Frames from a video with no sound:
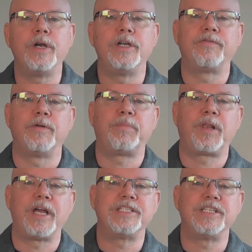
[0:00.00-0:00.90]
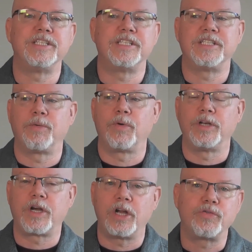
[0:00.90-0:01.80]
to different places. They were
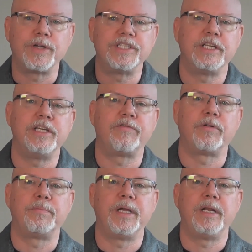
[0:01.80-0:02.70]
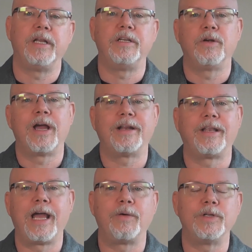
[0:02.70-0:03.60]
in countries they'd never been in. You had
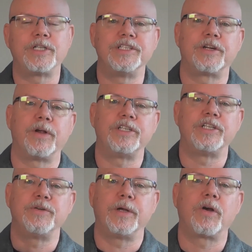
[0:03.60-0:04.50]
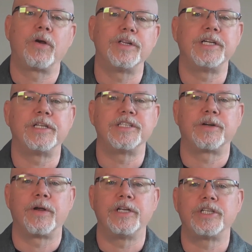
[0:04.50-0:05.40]
language considerations, you had currency
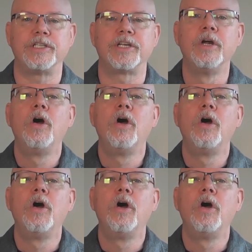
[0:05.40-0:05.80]
considerations.